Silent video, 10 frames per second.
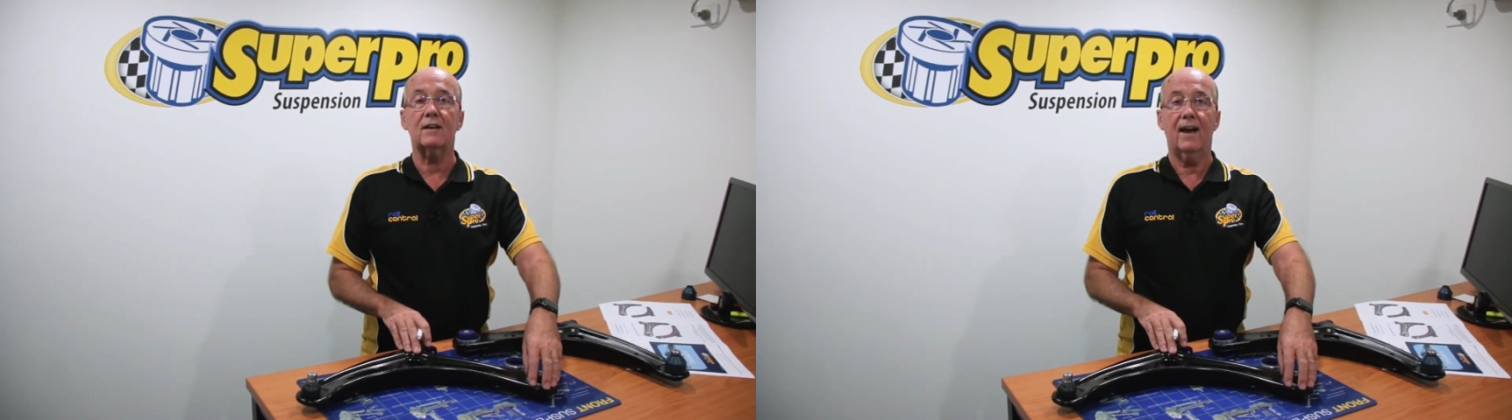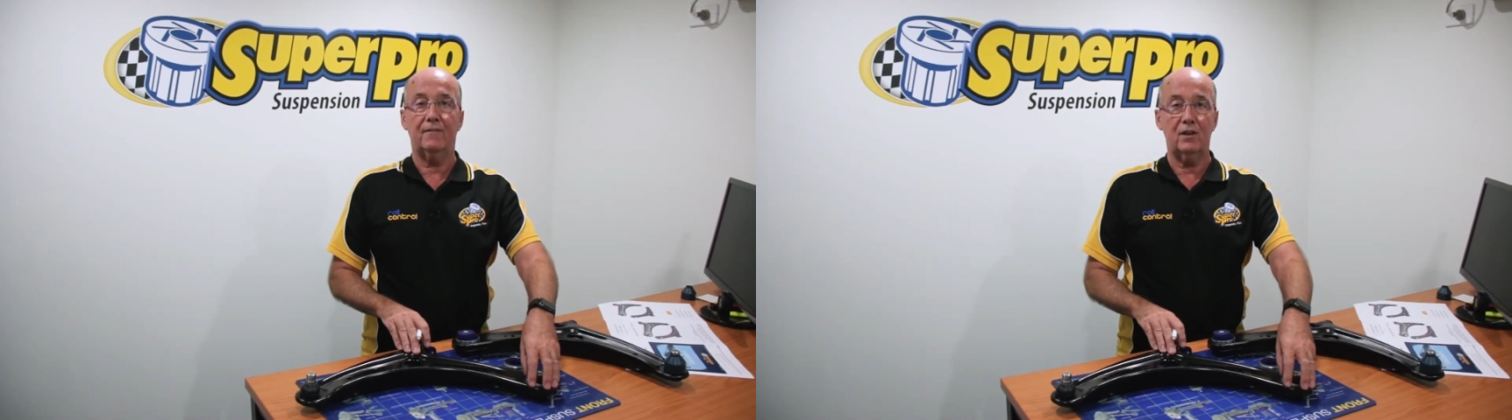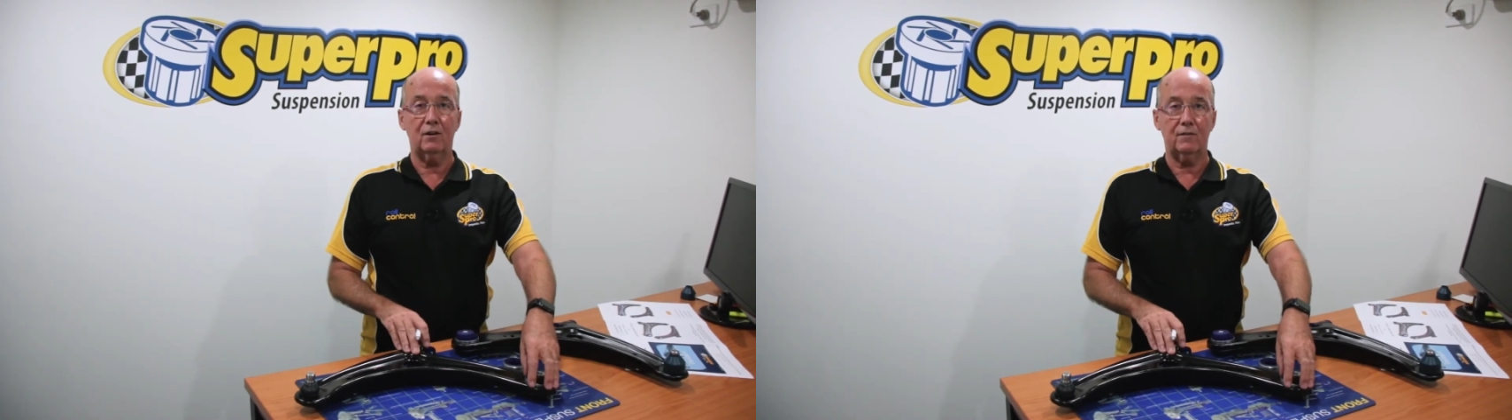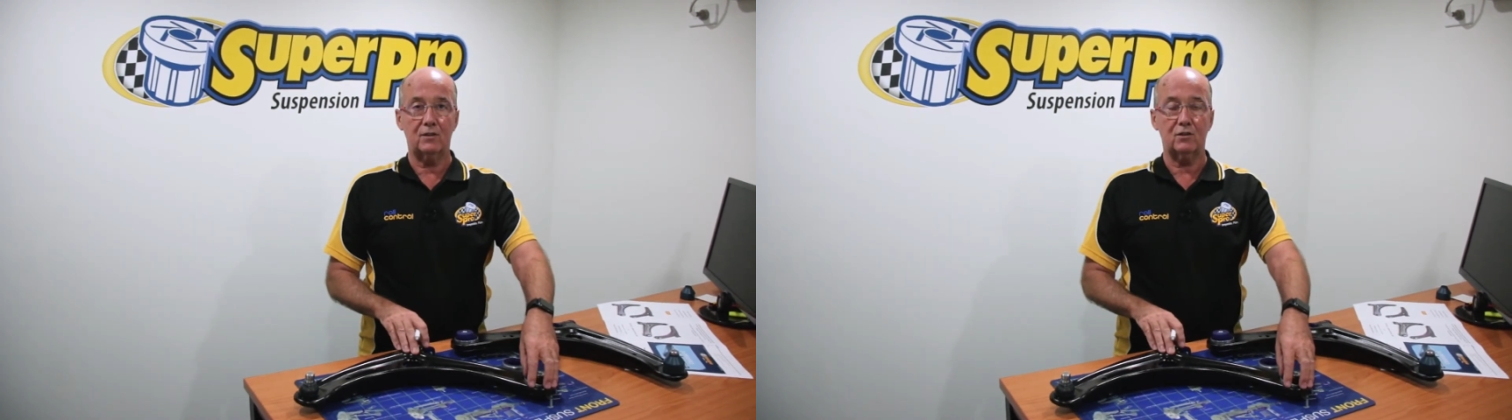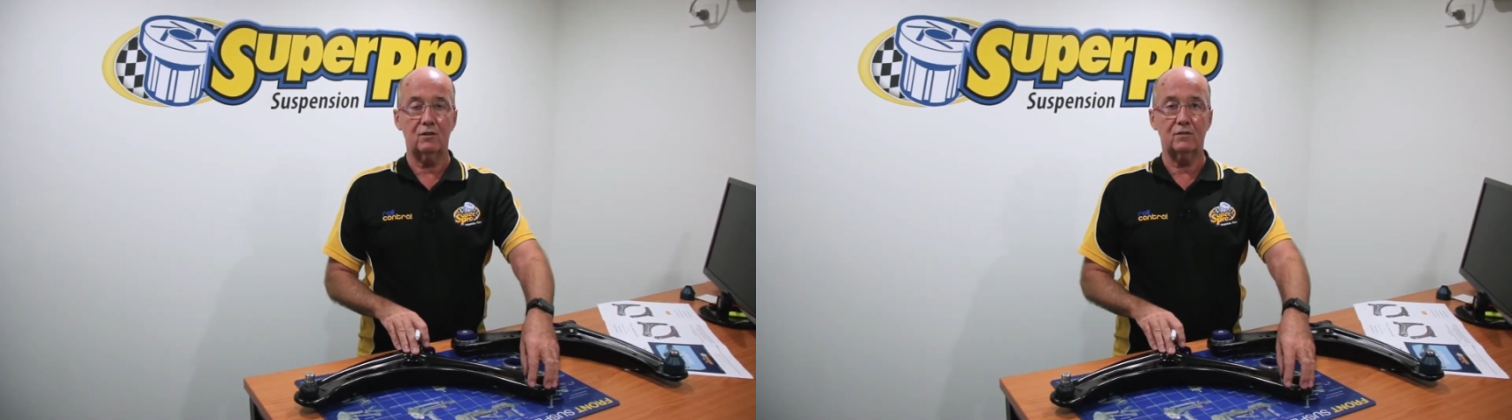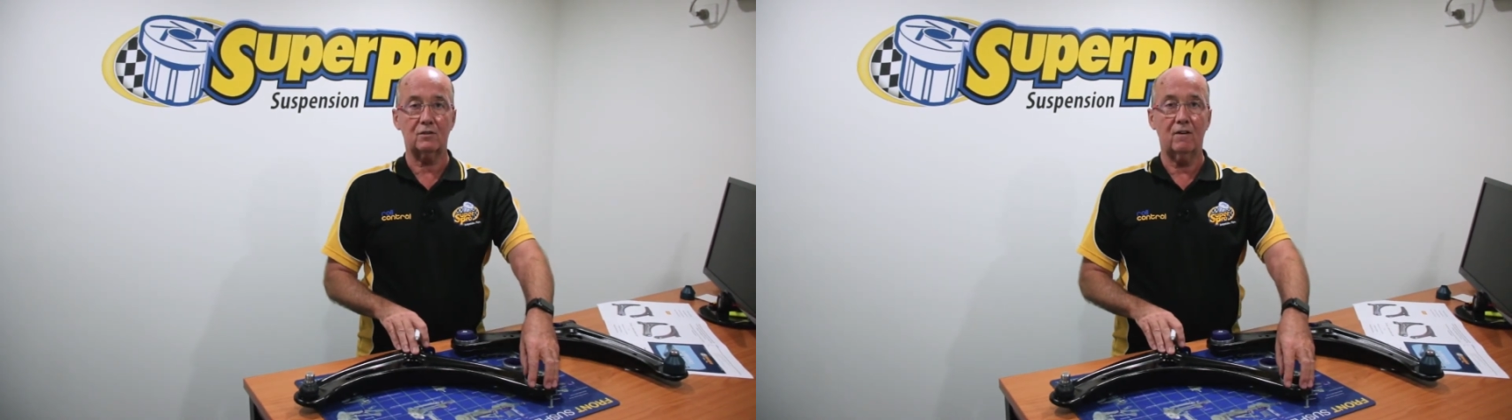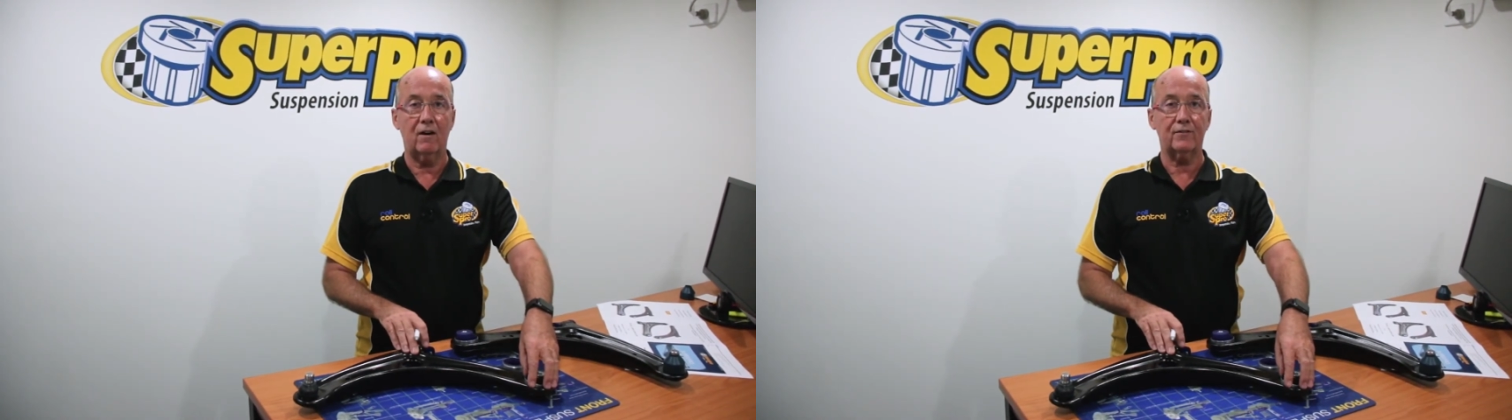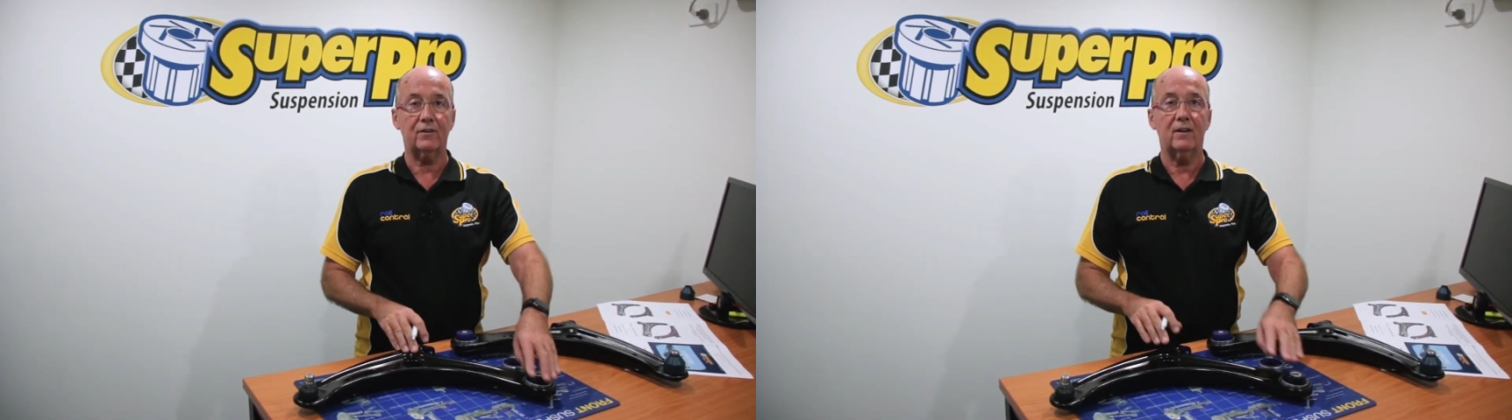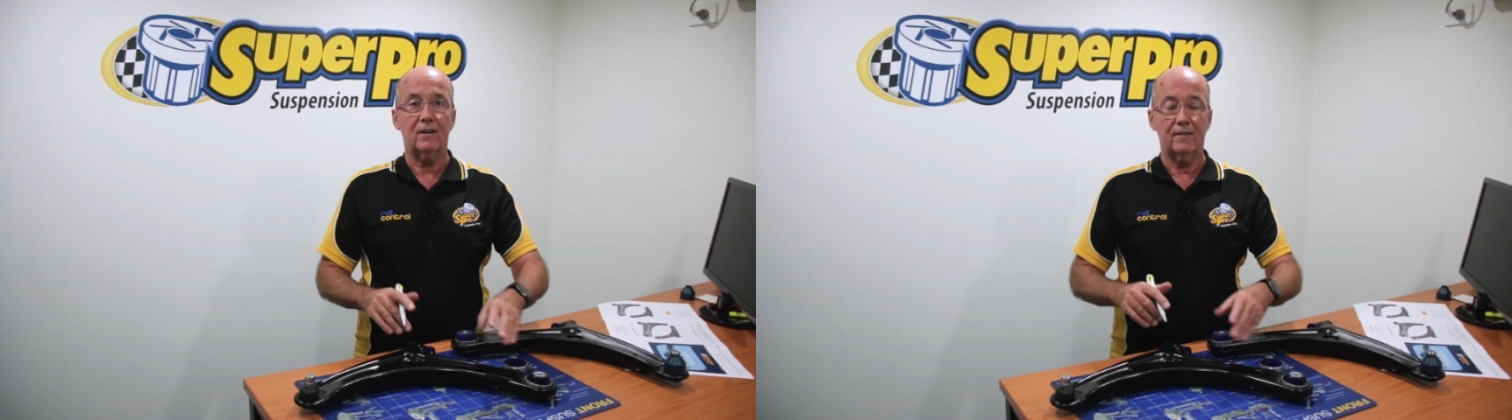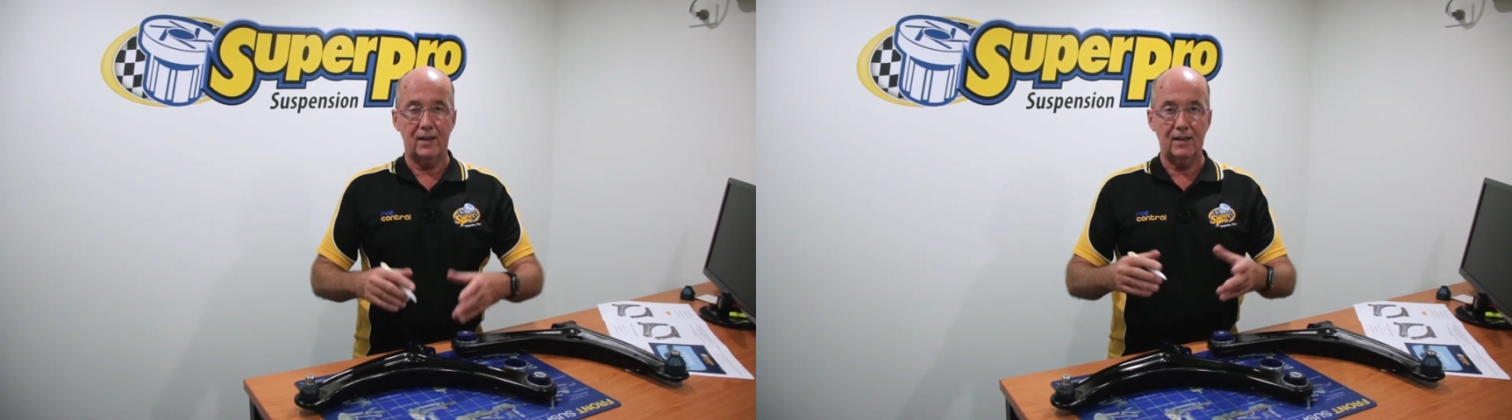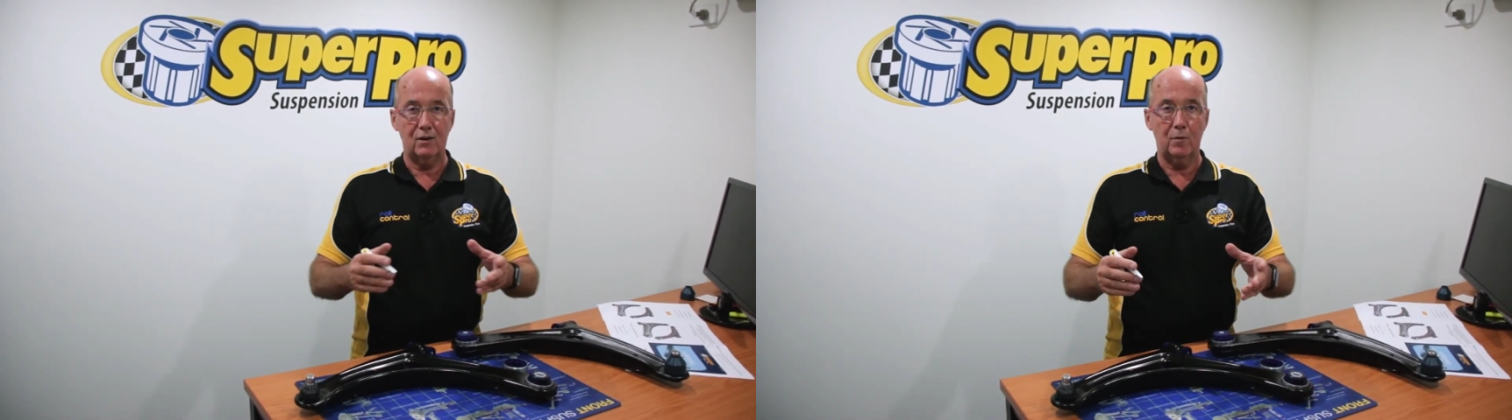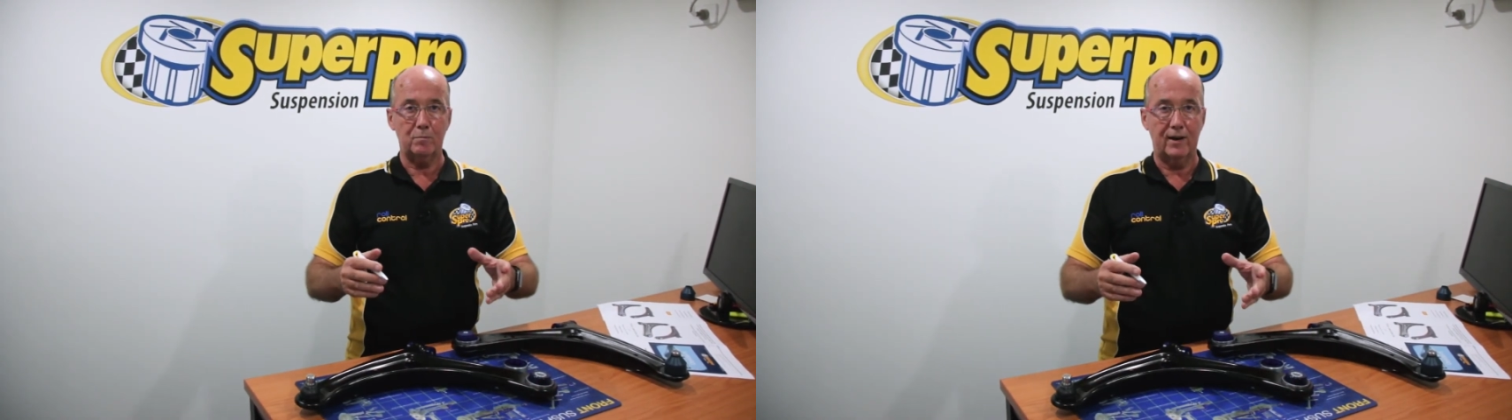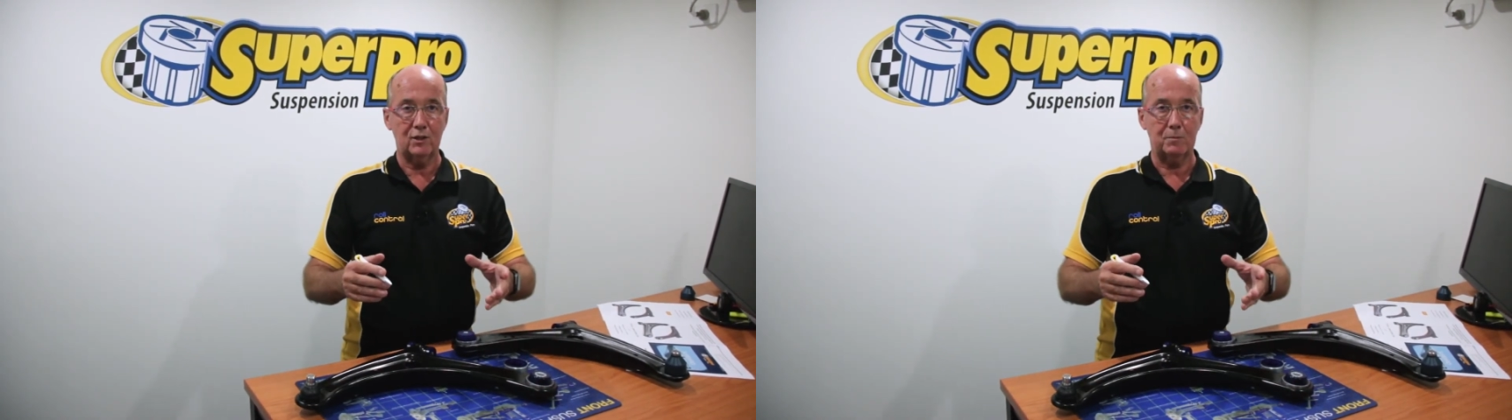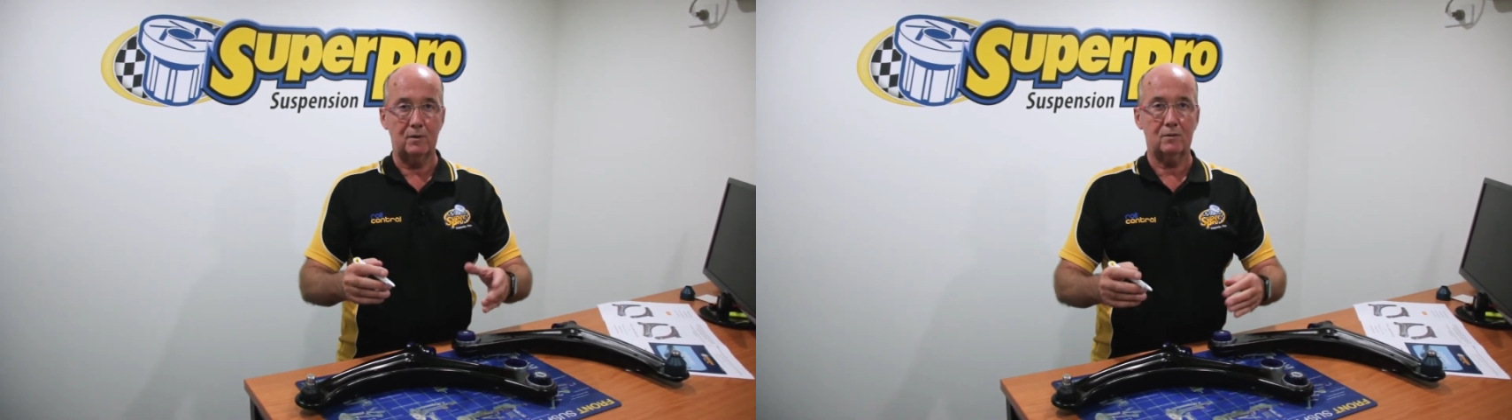at the end of their service life, they need replacement.